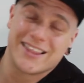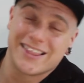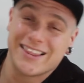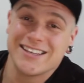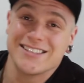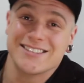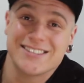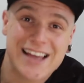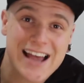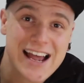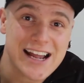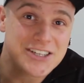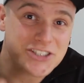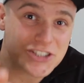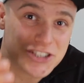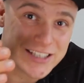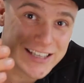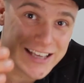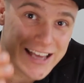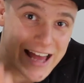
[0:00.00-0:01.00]
This
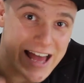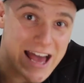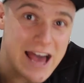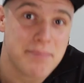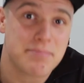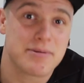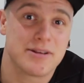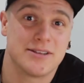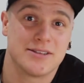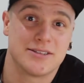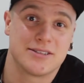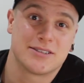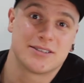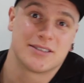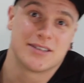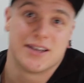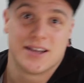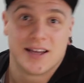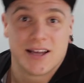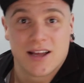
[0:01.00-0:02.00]
actually happens.
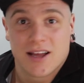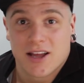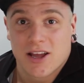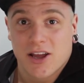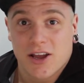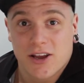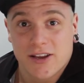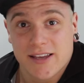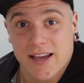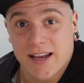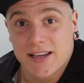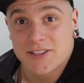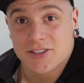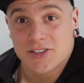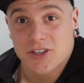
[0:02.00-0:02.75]
Okay,